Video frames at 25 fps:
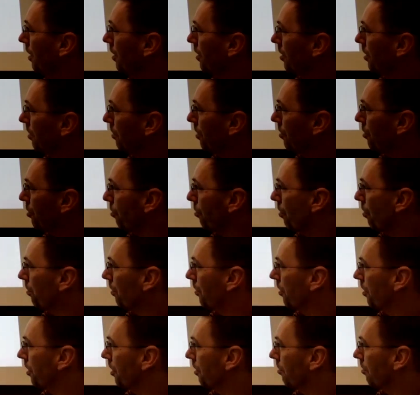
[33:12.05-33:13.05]
Something goes wrong
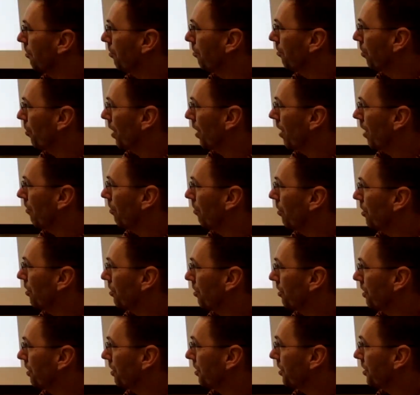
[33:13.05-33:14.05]
with them, but we have a bunch
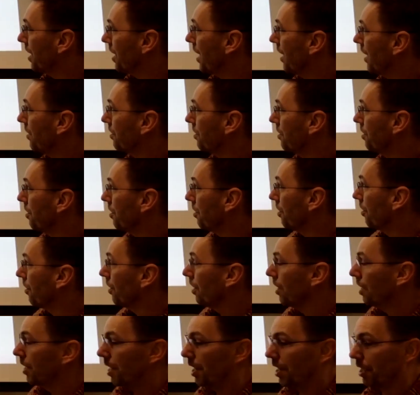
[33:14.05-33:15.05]
of these stacks in here,
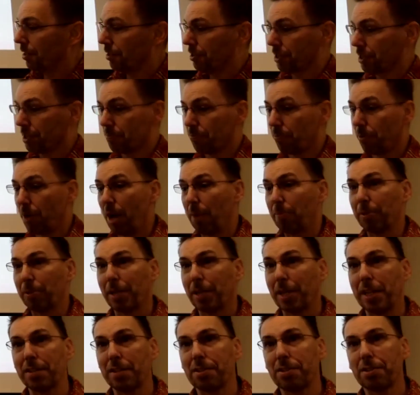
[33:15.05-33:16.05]
and it just
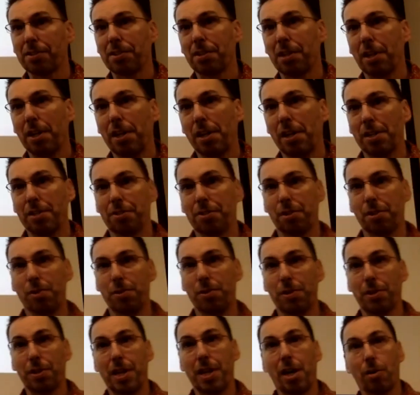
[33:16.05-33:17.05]
propagates. And so you
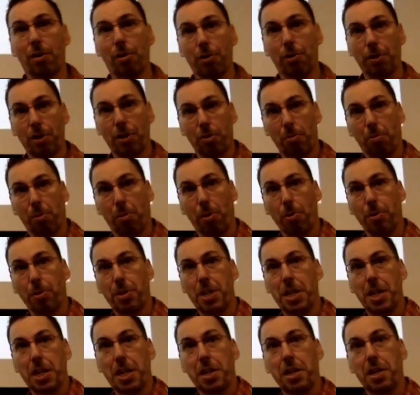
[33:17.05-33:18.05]
encounter another
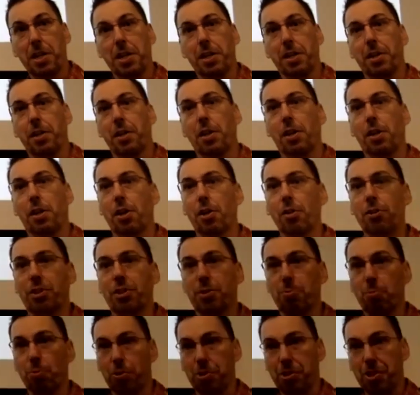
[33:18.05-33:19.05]
protein, and
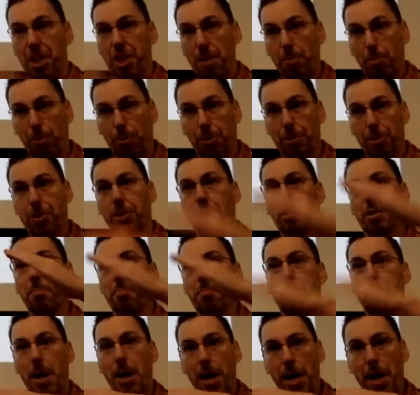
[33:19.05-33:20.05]
it's more stable to suddenly
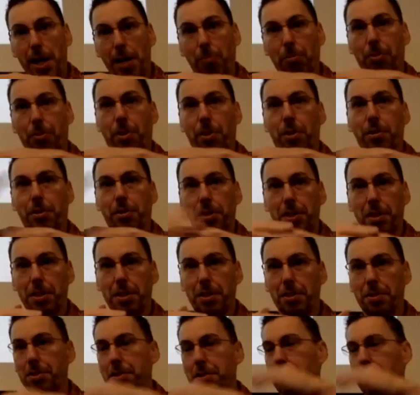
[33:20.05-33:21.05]
bind with all
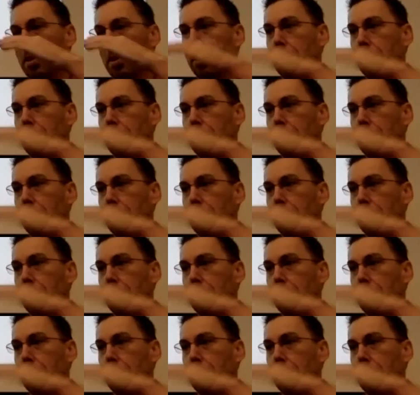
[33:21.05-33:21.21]
these.